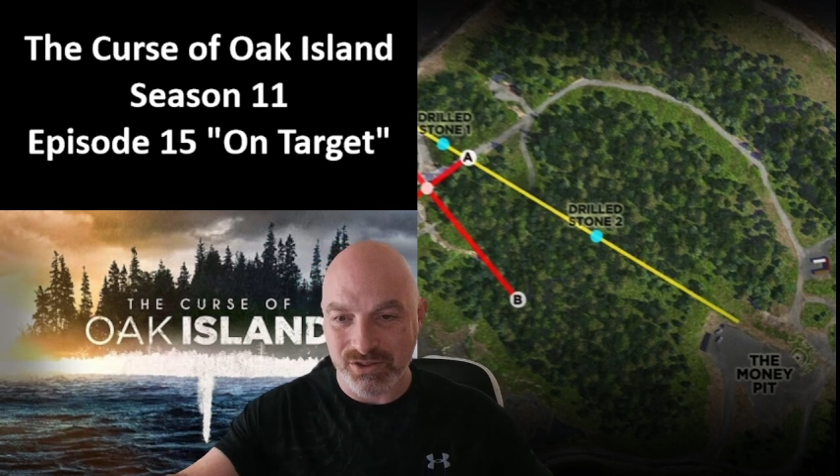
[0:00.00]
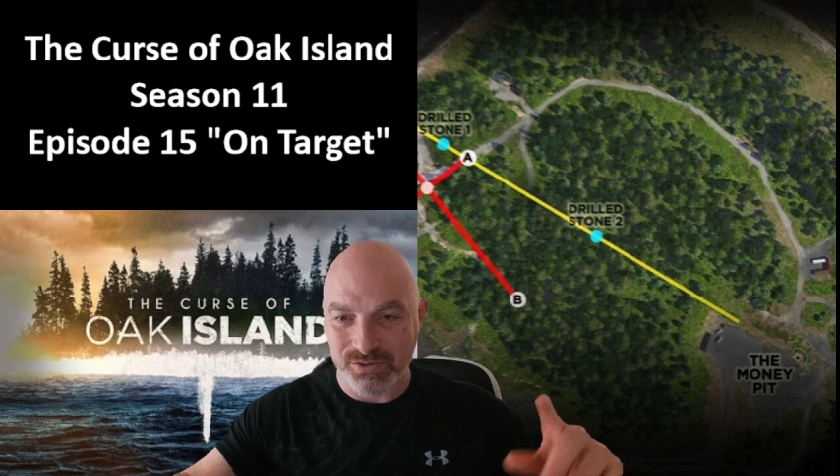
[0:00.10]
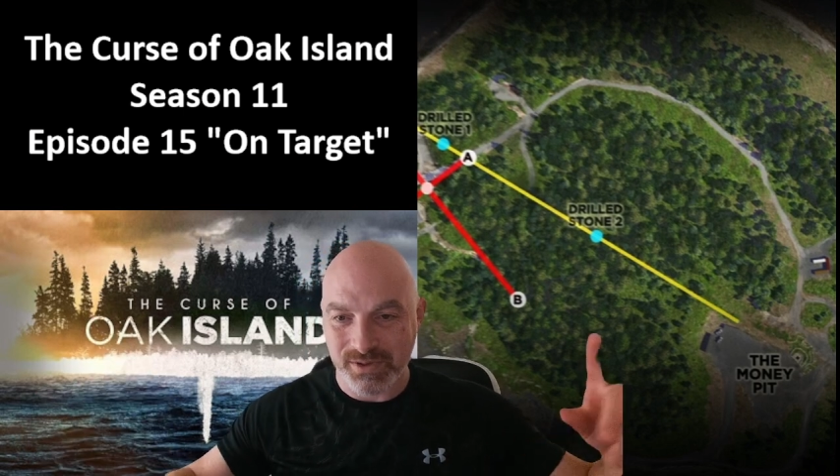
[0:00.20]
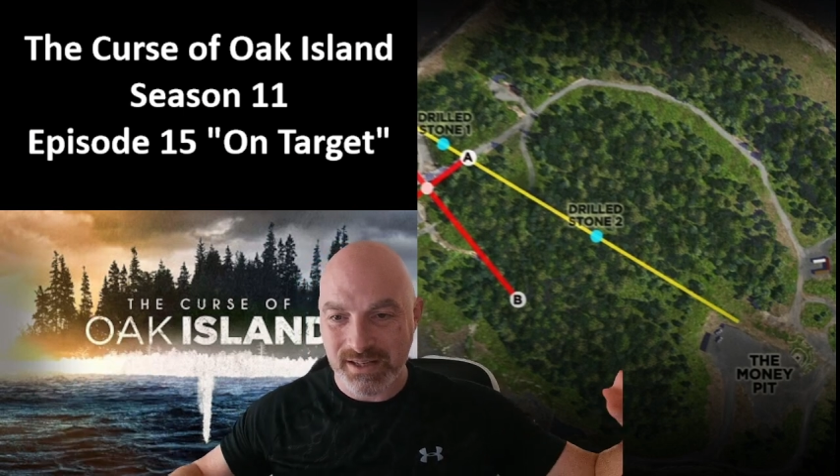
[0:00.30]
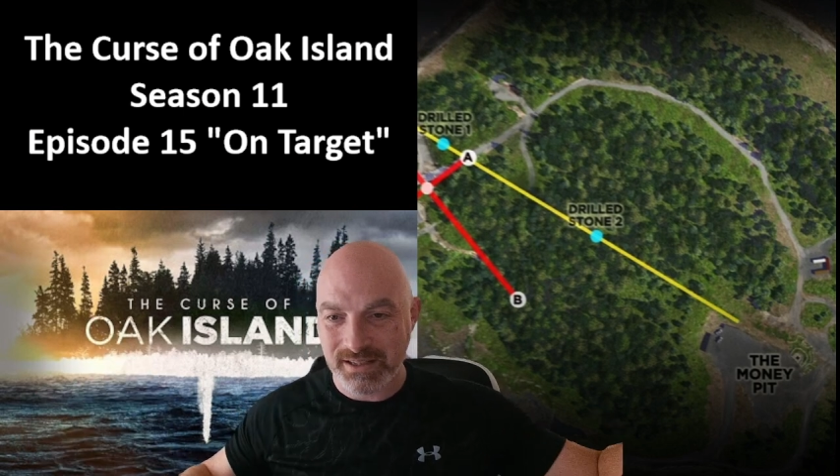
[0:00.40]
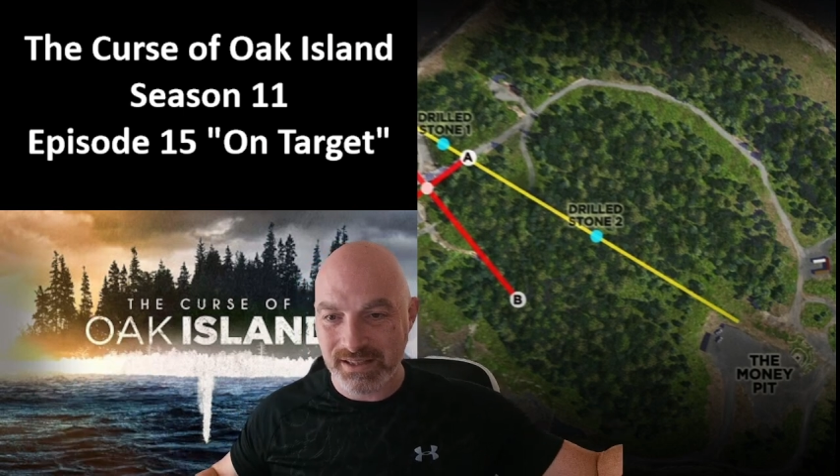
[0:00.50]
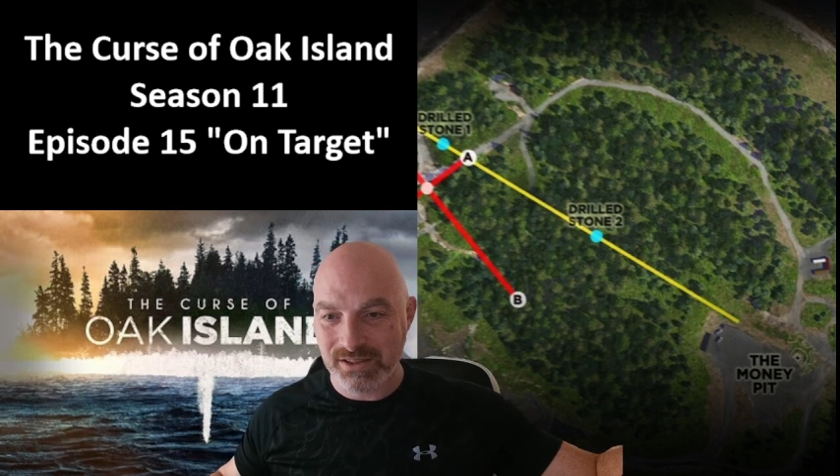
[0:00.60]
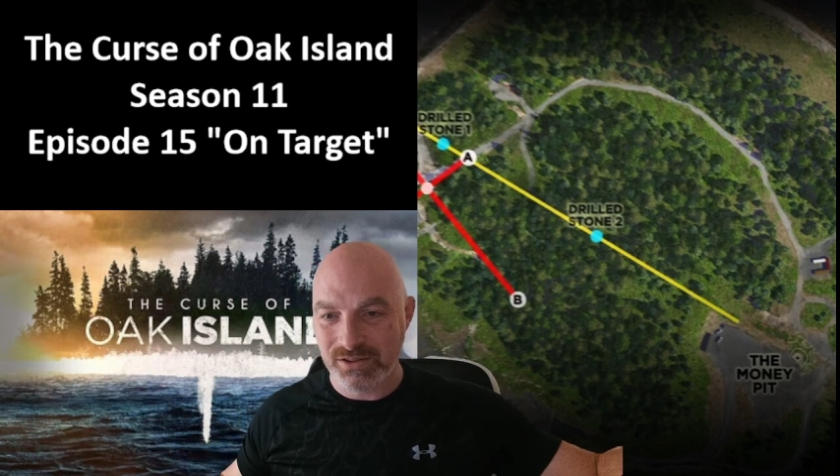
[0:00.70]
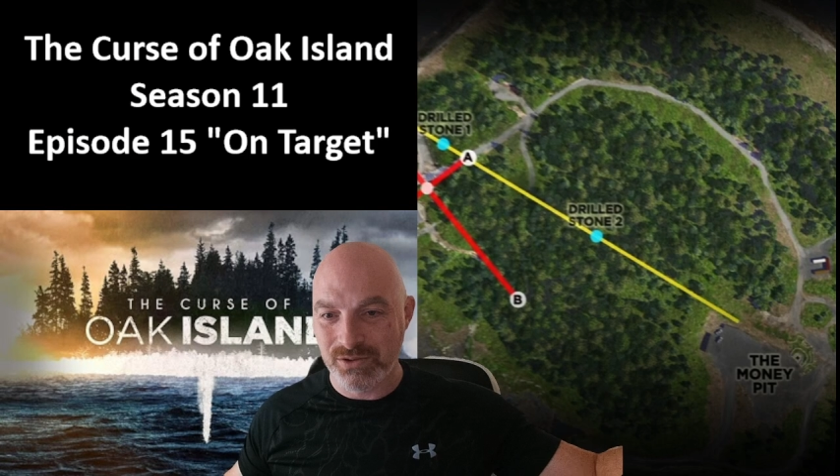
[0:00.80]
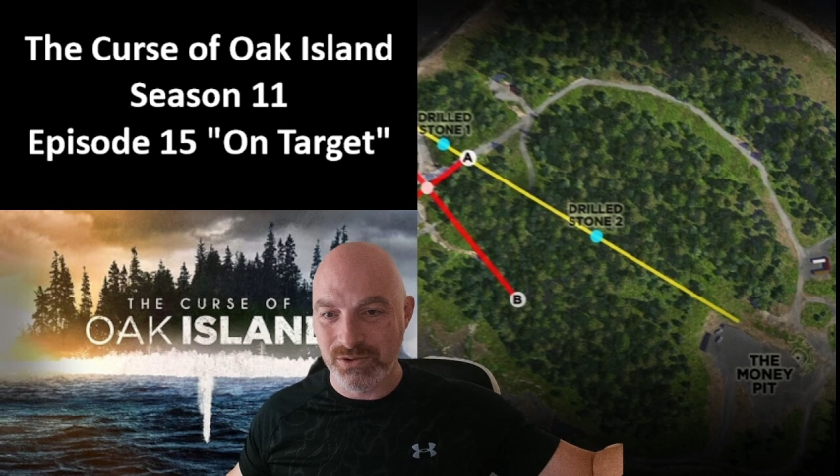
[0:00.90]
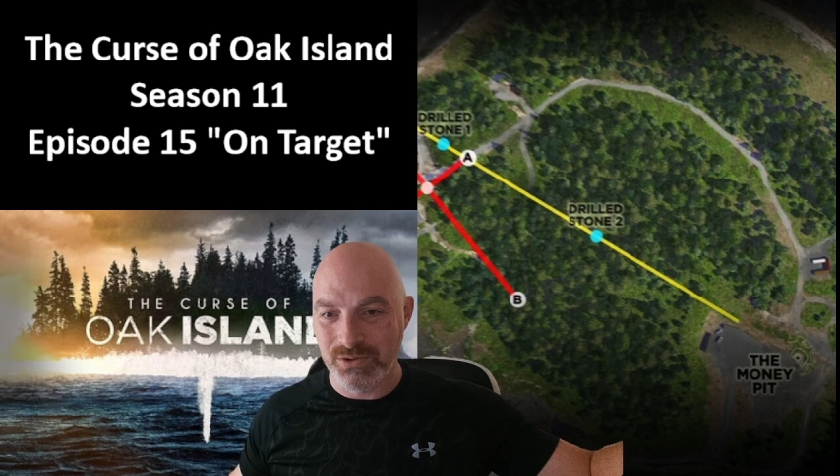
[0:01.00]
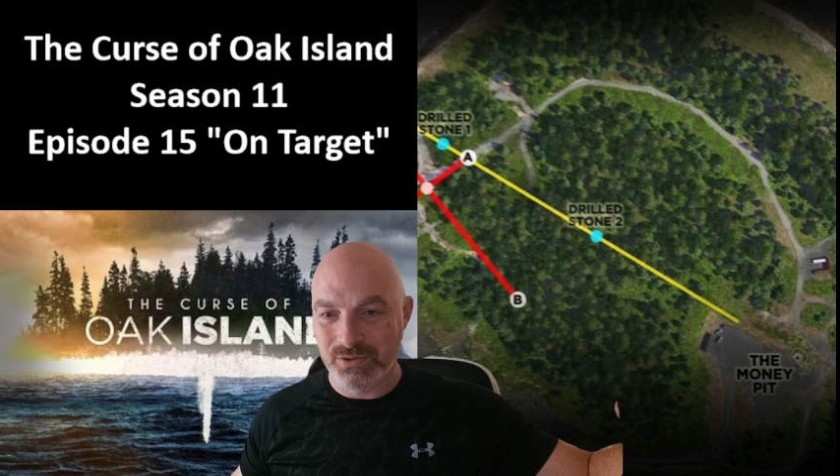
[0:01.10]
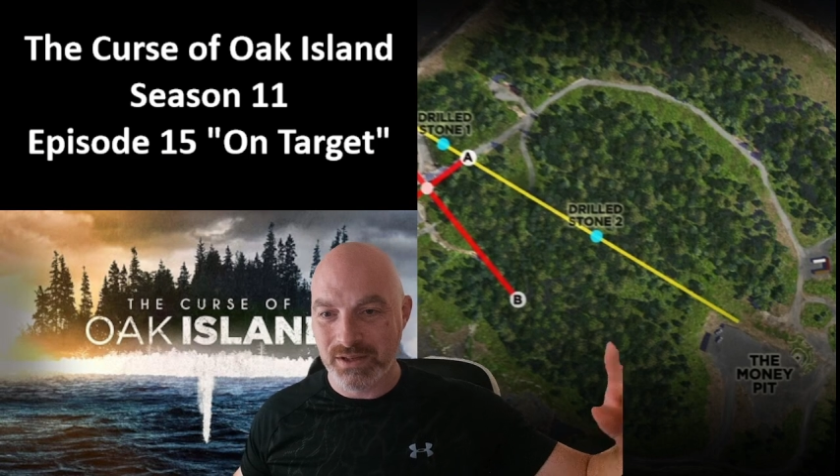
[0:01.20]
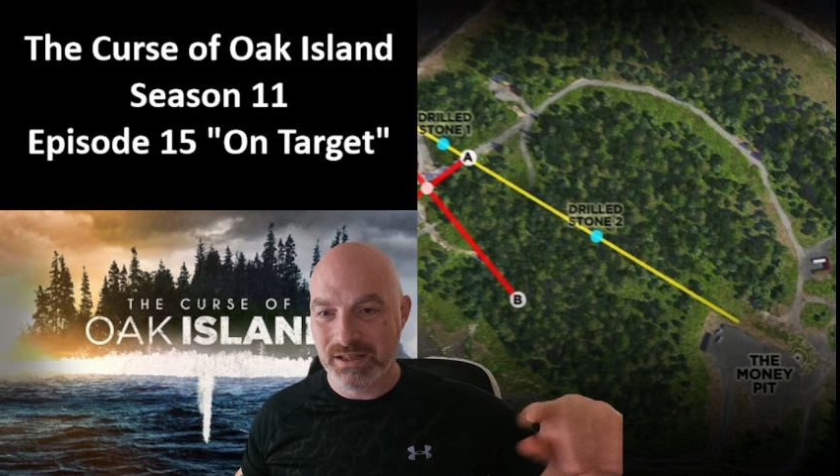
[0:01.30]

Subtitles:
directly to